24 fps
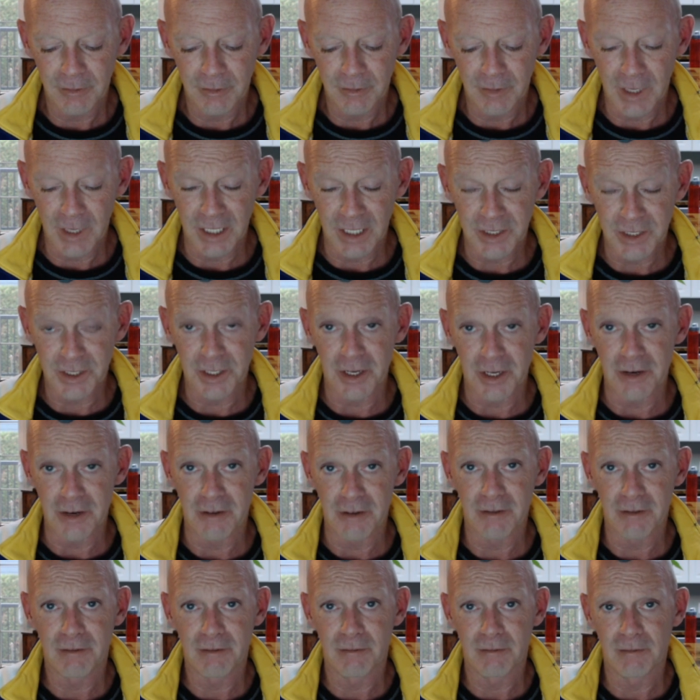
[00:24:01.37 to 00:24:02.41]
That's it.
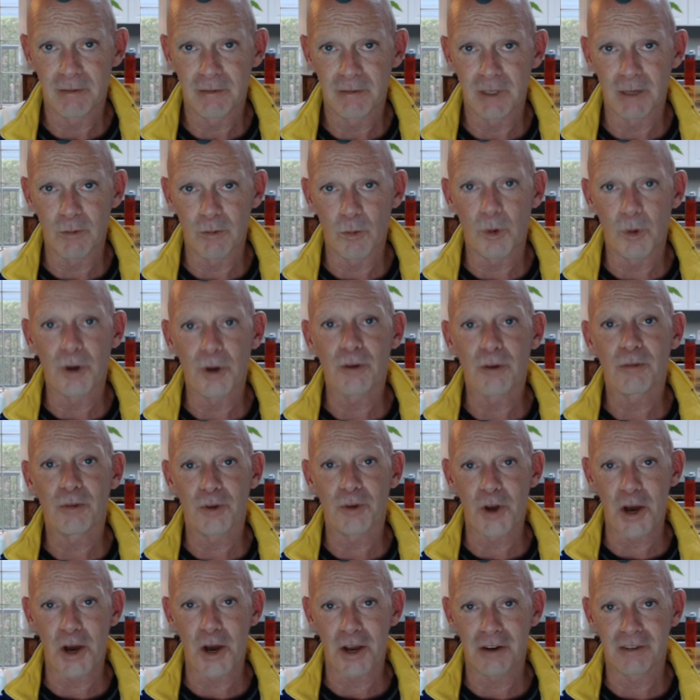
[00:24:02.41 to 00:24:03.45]
Have a wonderful
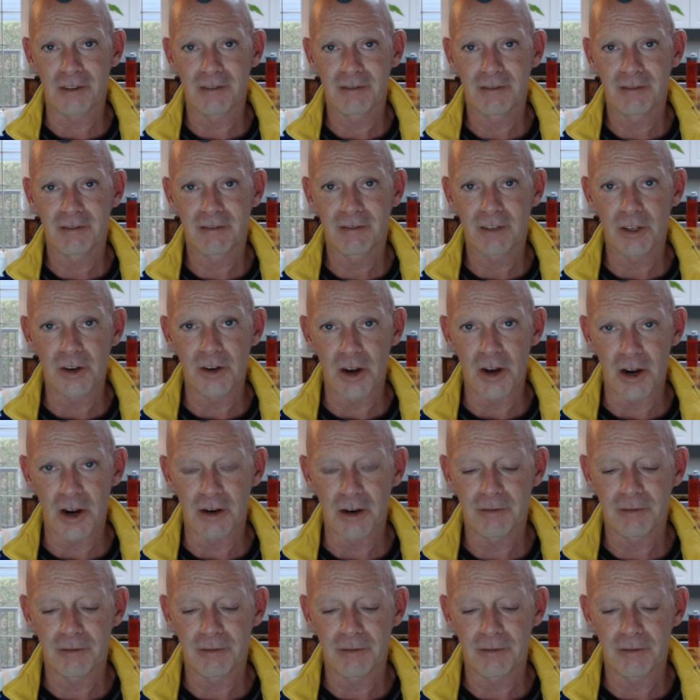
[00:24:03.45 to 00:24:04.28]
night. Good night.